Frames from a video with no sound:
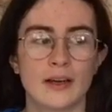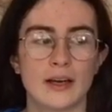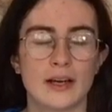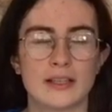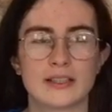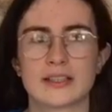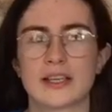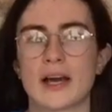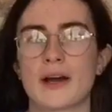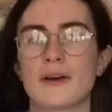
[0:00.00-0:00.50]

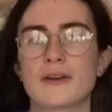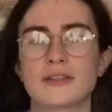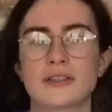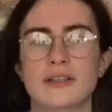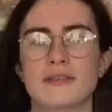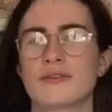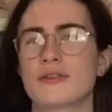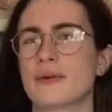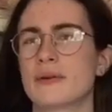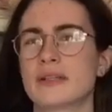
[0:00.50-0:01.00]
as a character,
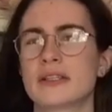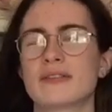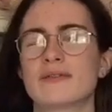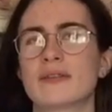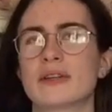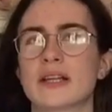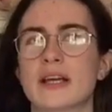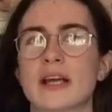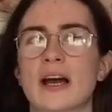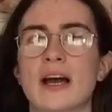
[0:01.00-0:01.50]
even though I didn't
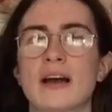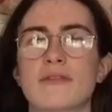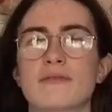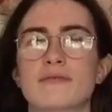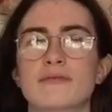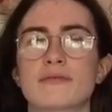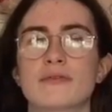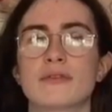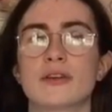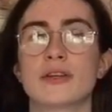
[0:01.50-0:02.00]
really
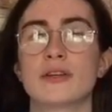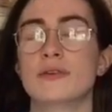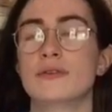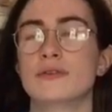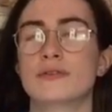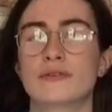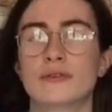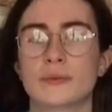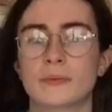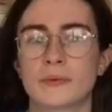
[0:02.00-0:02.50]
have a
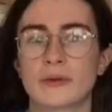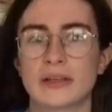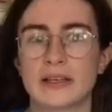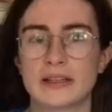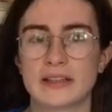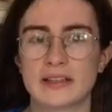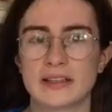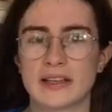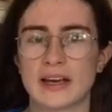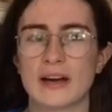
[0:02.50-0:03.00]
uniform or
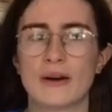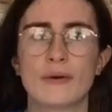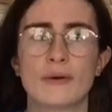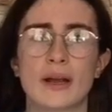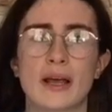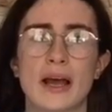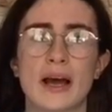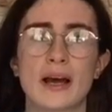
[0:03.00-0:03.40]
anything yet. All I